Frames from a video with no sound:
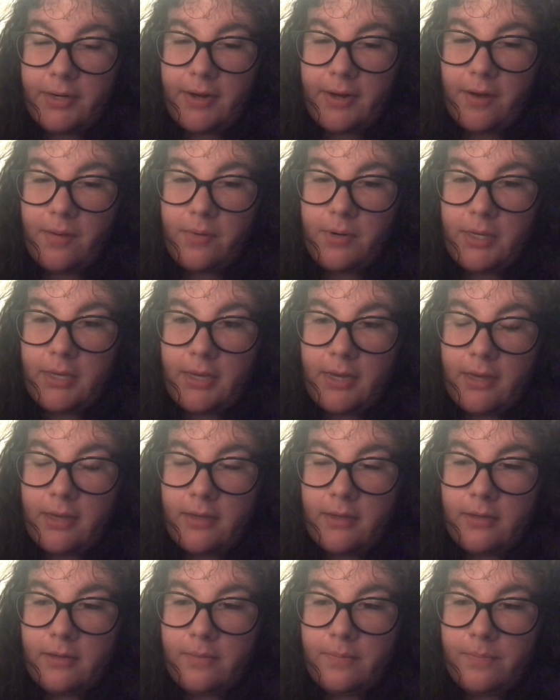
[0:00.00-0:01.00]
now and
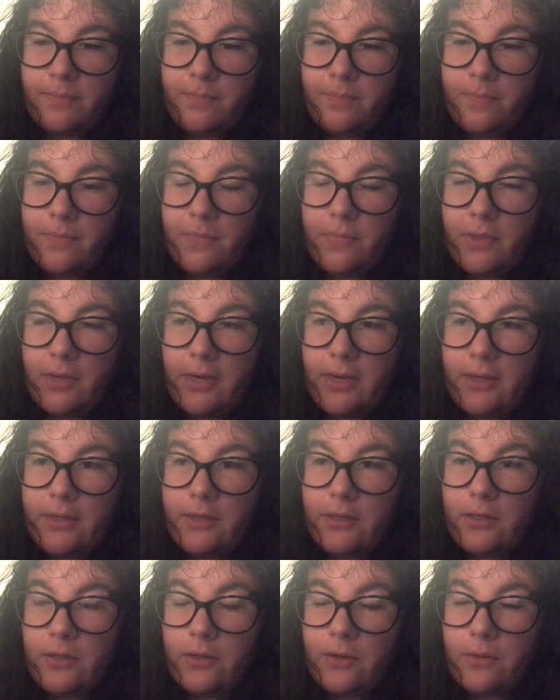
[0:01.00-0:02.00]
again
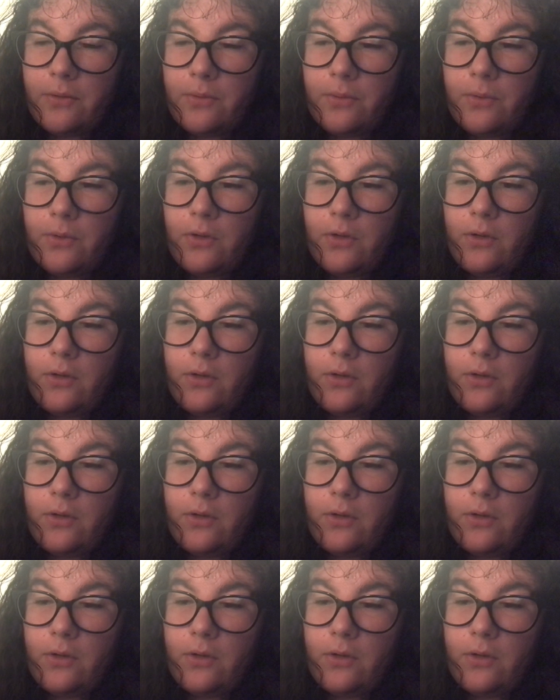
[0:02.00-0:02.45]
that, you know,